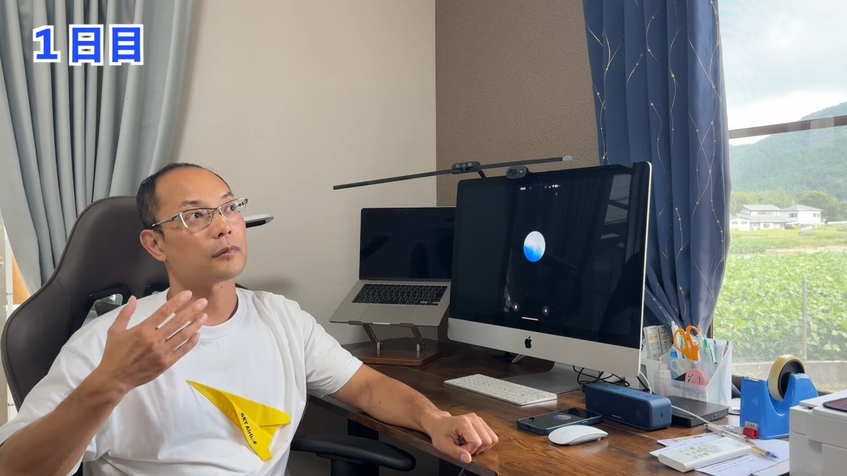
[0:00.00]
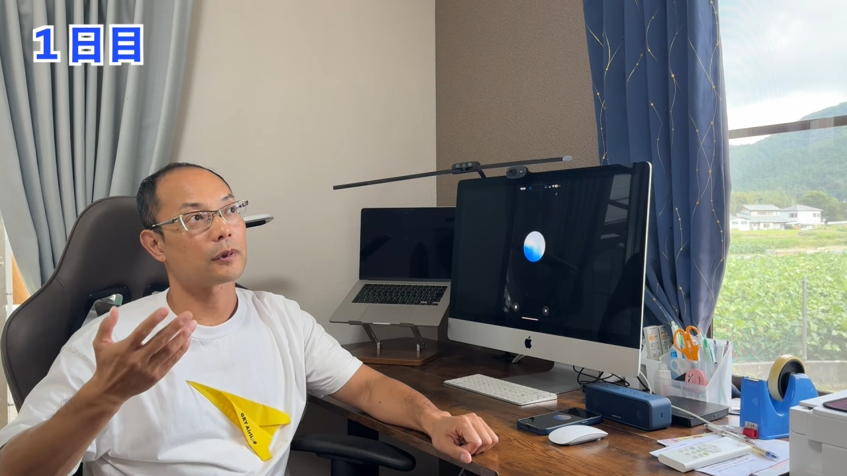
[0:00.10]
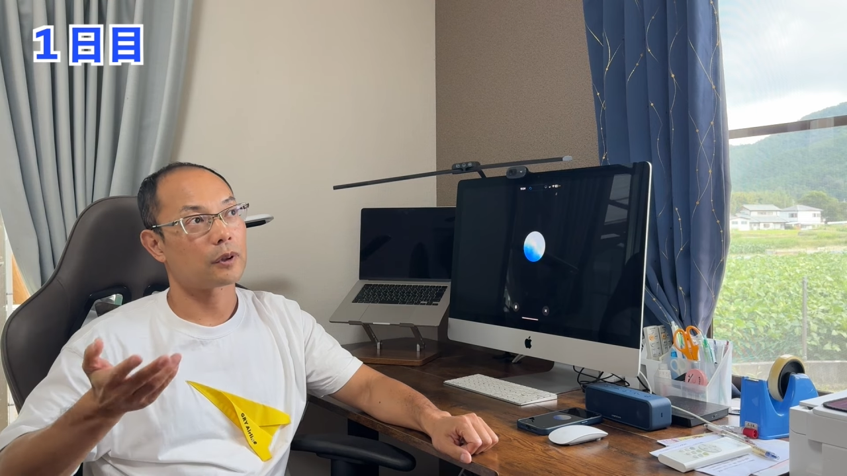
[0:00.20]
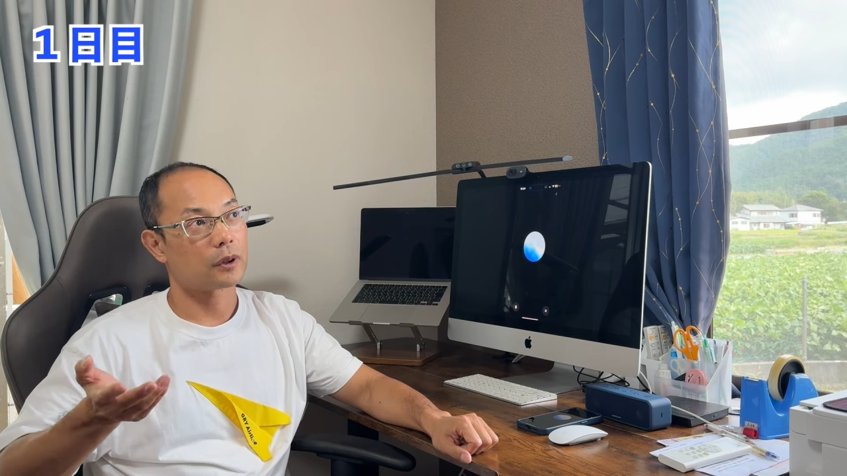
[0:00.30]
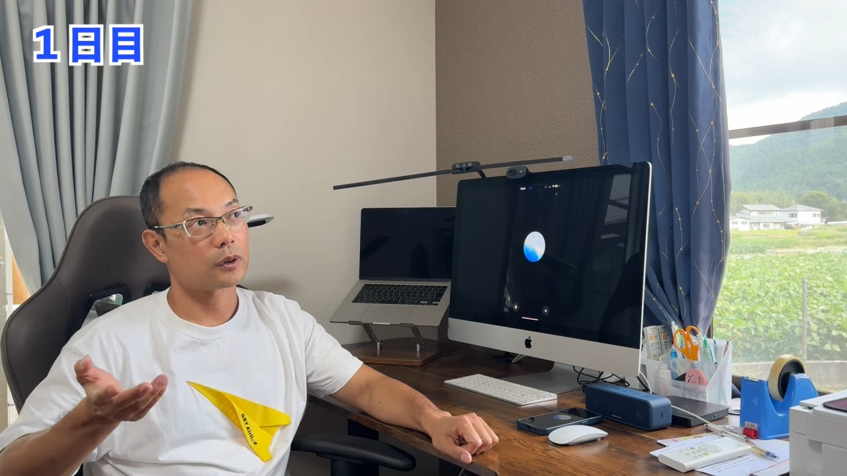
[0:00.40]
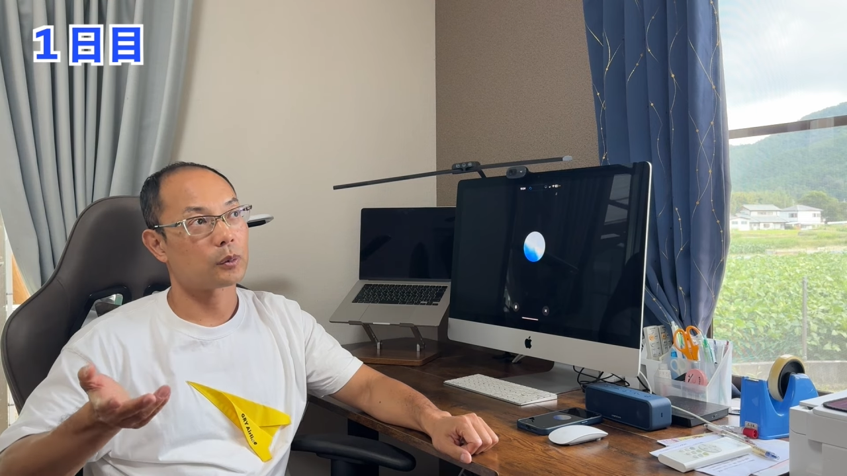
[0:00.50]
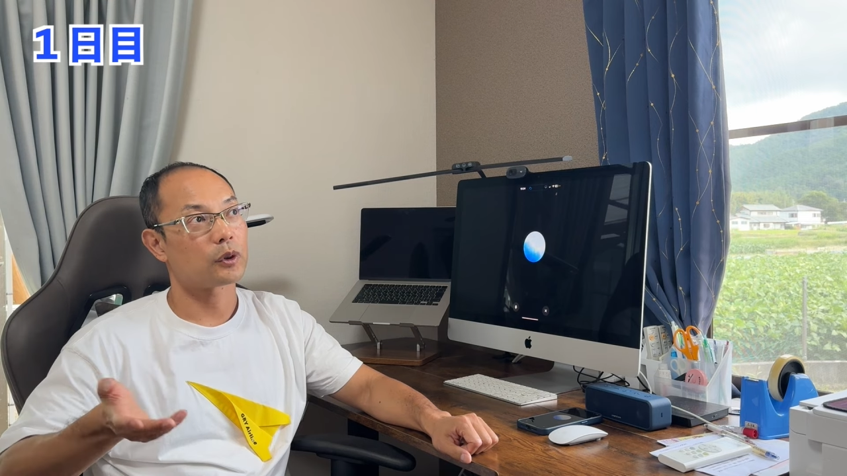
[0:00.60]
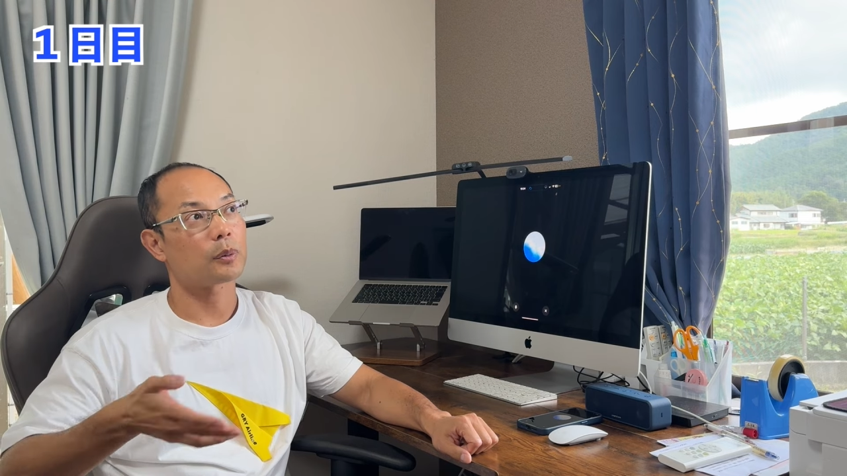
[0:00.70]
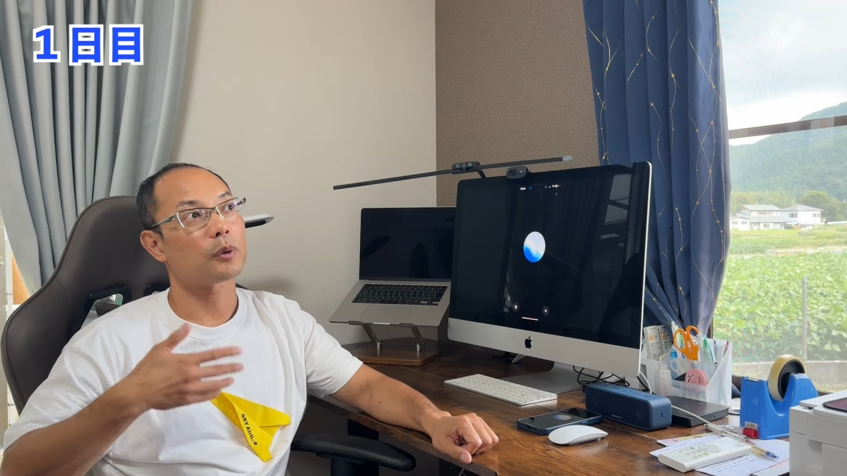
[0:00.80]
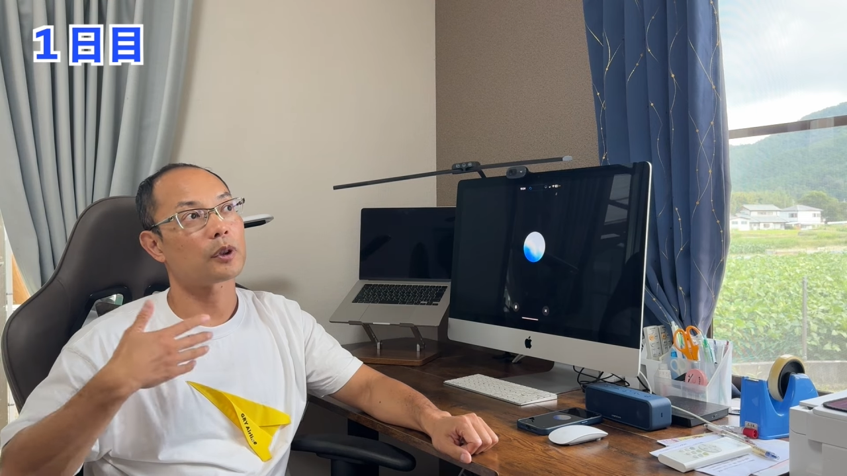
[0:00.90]

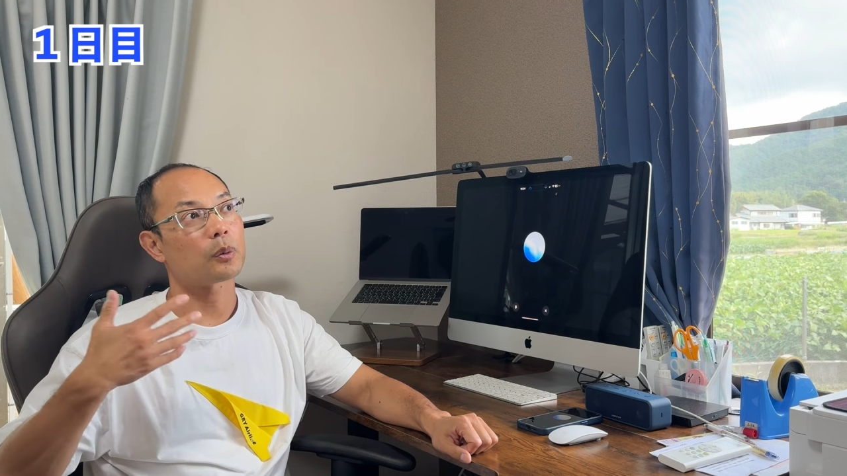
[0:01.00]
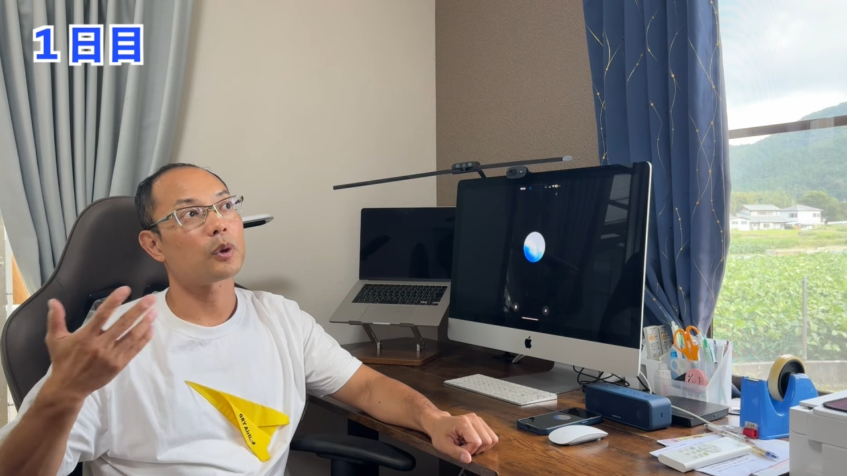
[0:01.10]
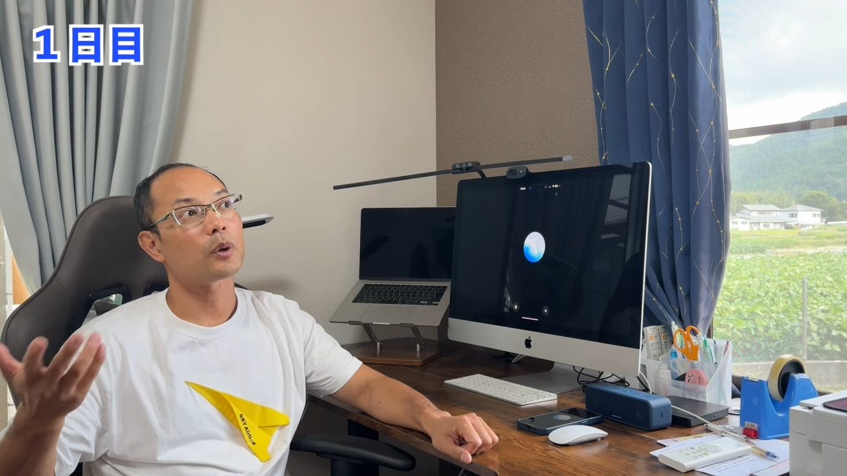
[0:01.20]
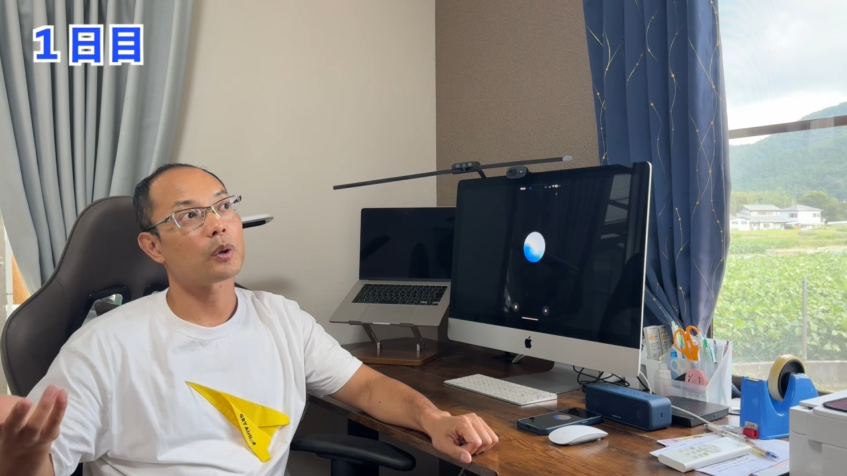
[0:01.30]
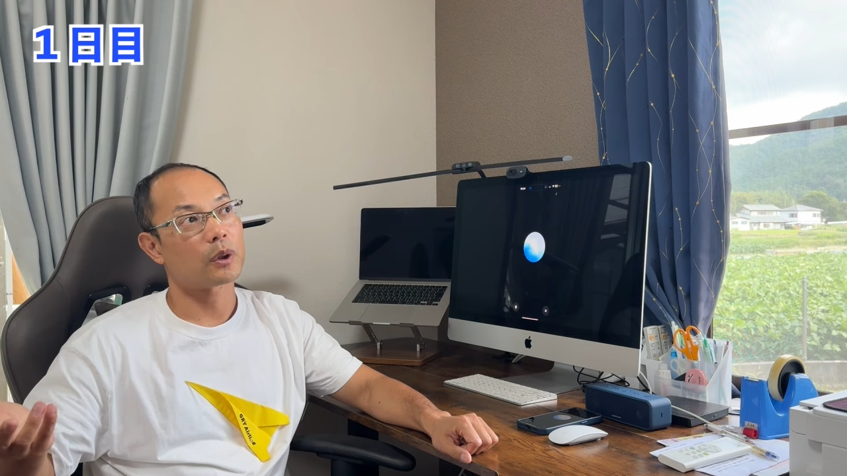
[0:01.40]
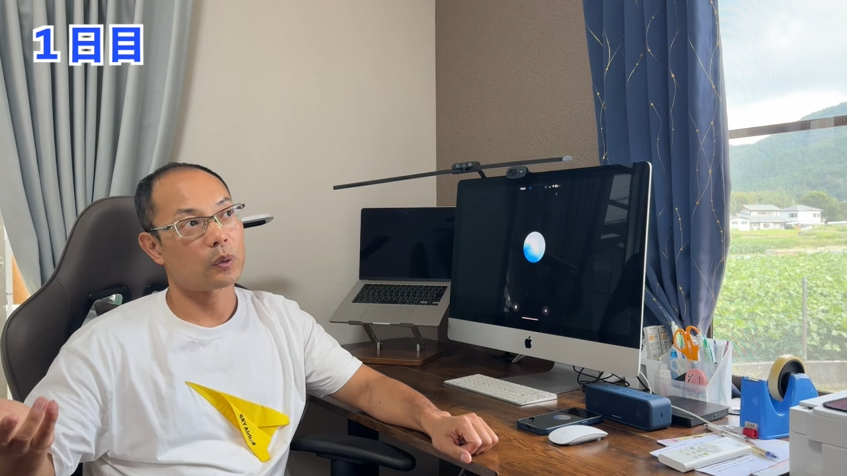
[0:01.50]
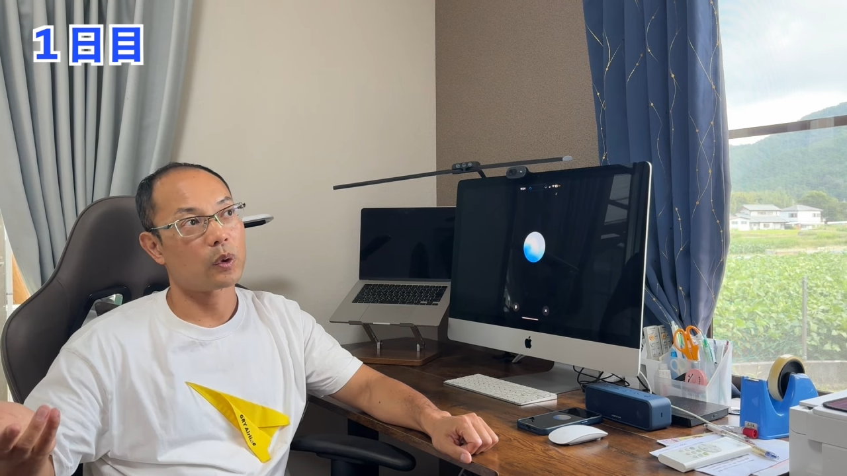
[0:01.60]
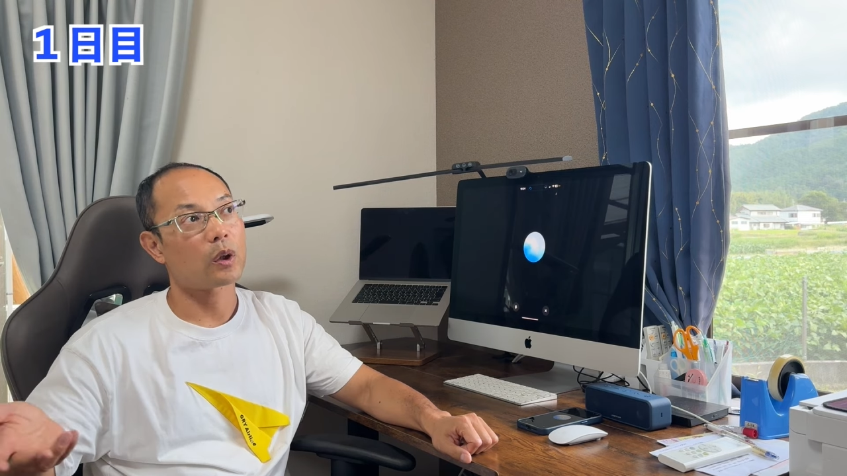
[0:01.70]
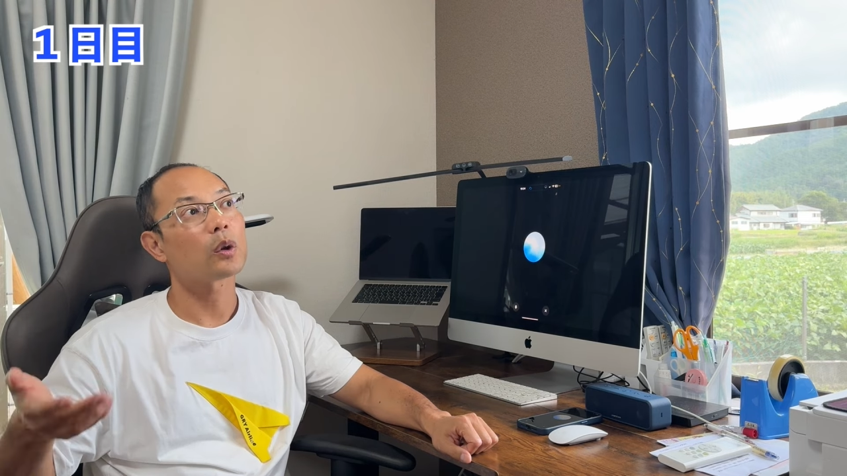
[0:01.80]
Japanese language well.